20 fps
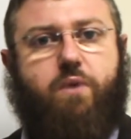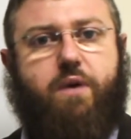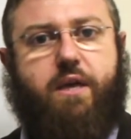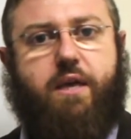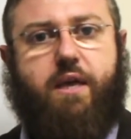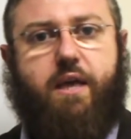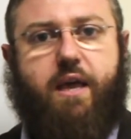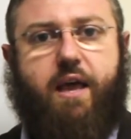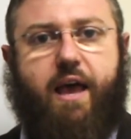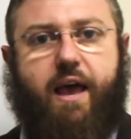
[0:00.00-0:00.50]

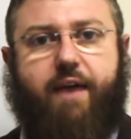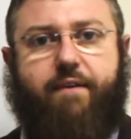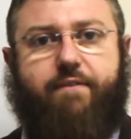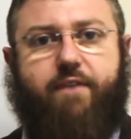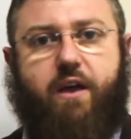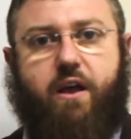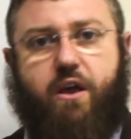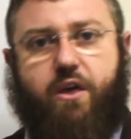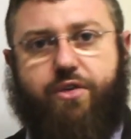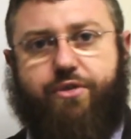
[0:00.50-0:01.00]
we
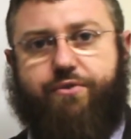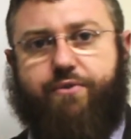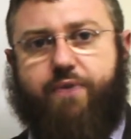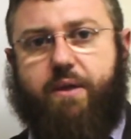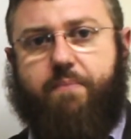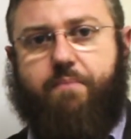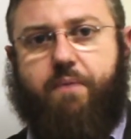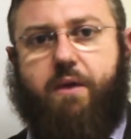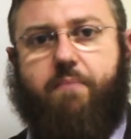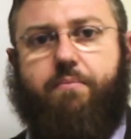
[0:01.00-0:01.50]
have
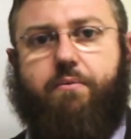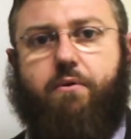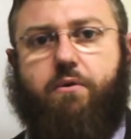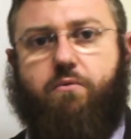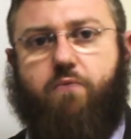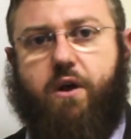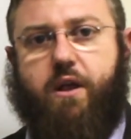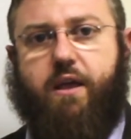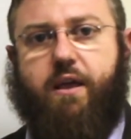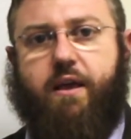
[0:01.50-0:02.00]
3 people
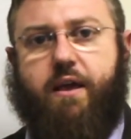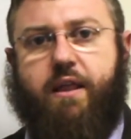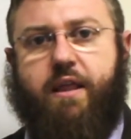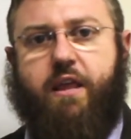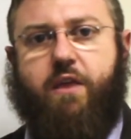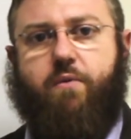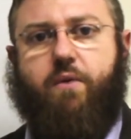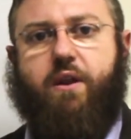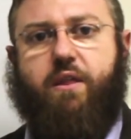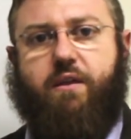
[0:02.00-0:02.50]
working on
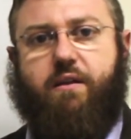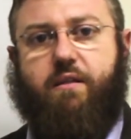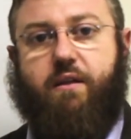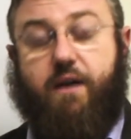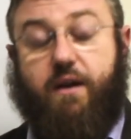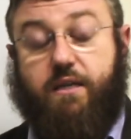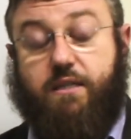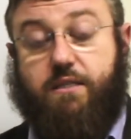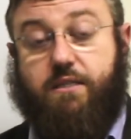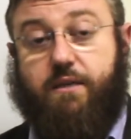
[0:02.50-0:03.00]
any one of the
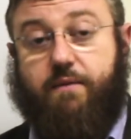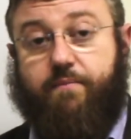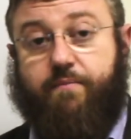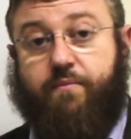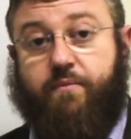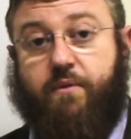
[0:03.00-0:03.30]
clients.